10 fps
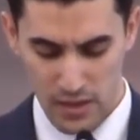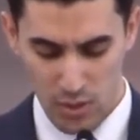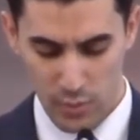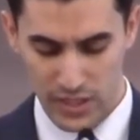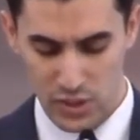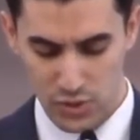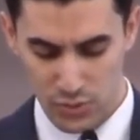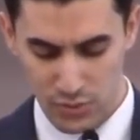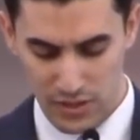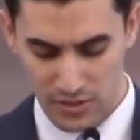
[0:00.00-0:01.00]
When he
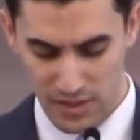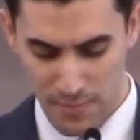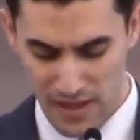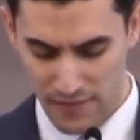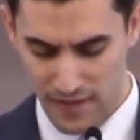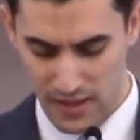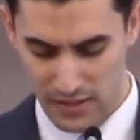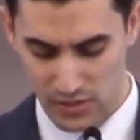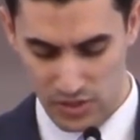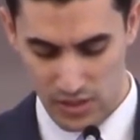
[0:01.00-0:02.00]
drew near to
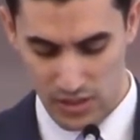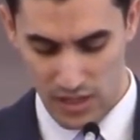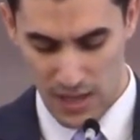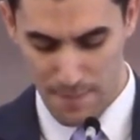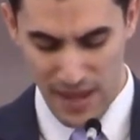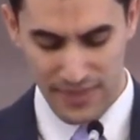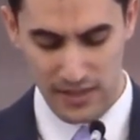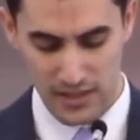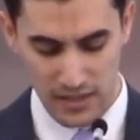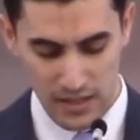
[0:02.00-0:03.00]
Bethphage and
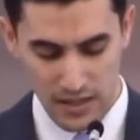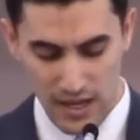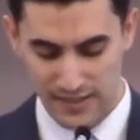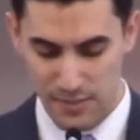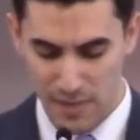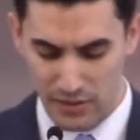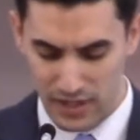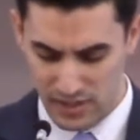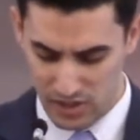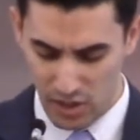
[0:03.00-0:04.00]
Bethany, at the mount
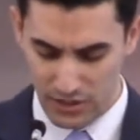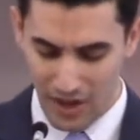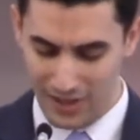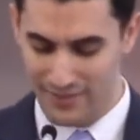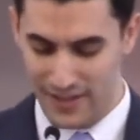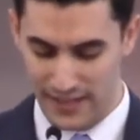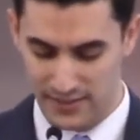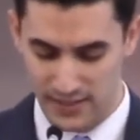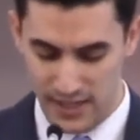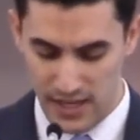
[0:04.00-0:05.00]
that is called Olivet,